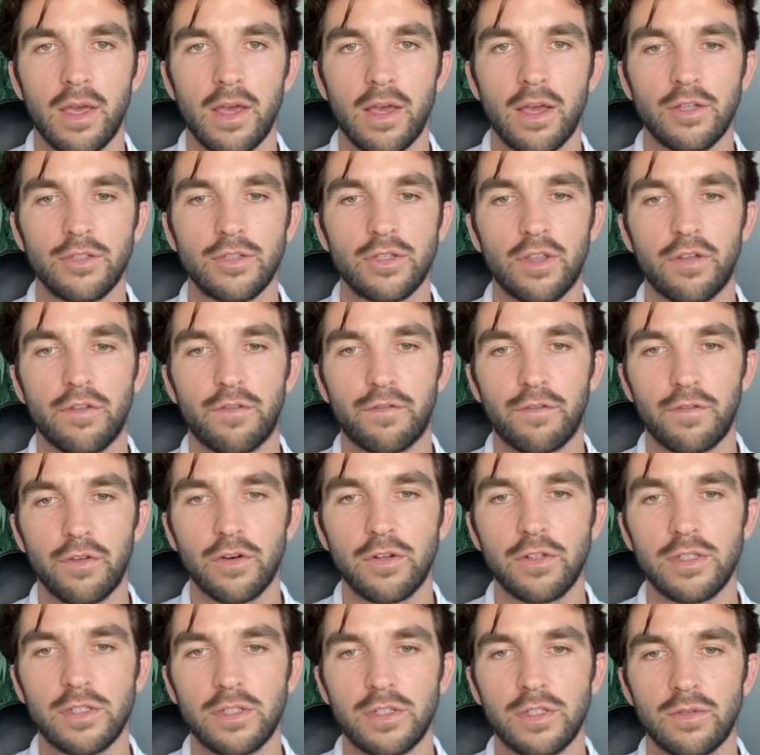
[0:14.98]
So the
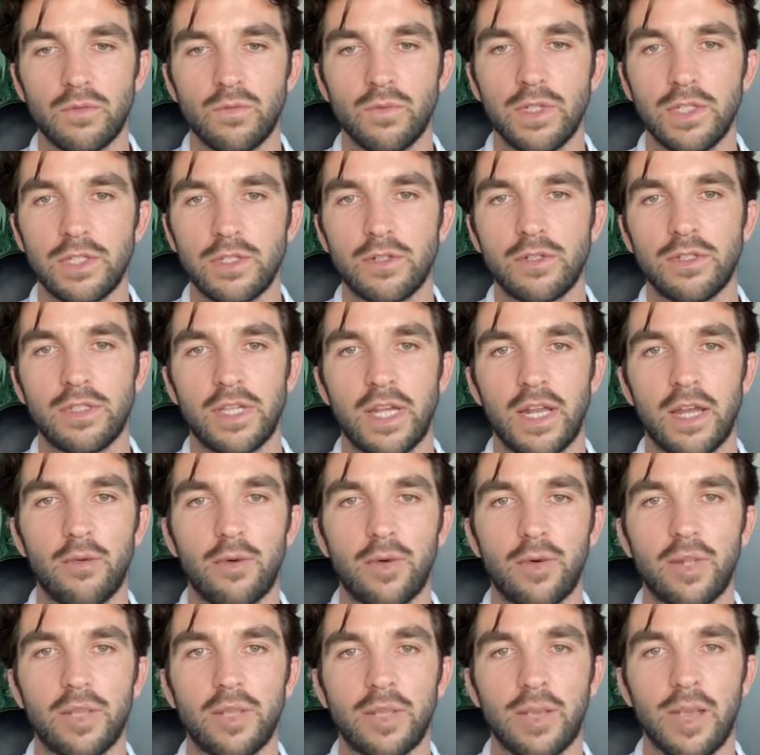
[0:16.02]
first resource that I
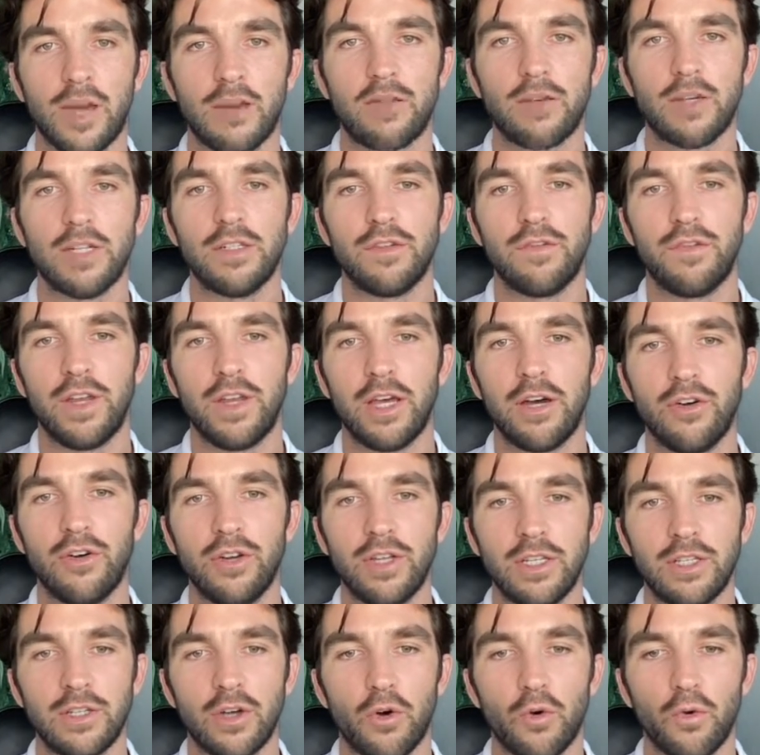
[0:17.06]
wanted to cover is
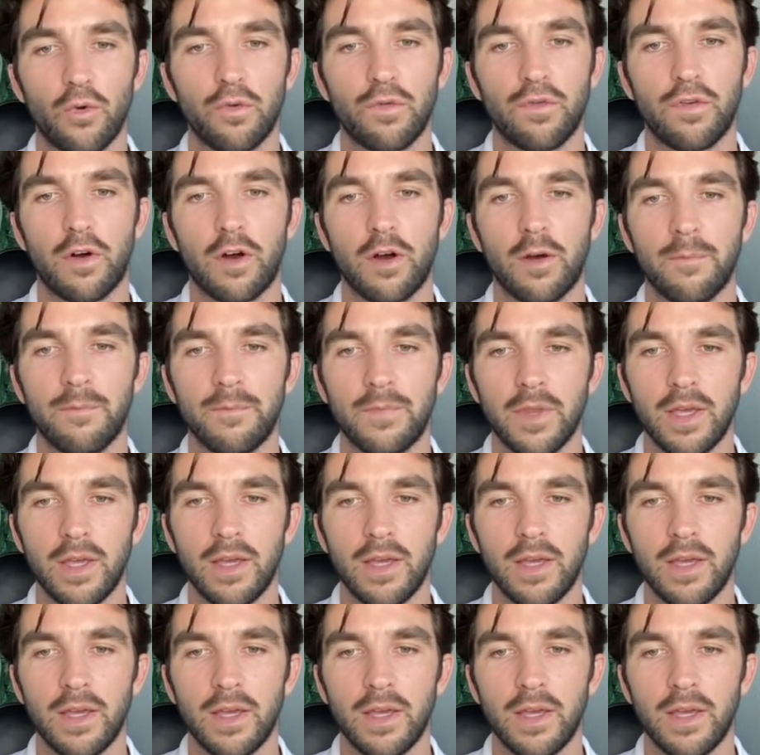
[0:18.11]
Fidelity Total Farm.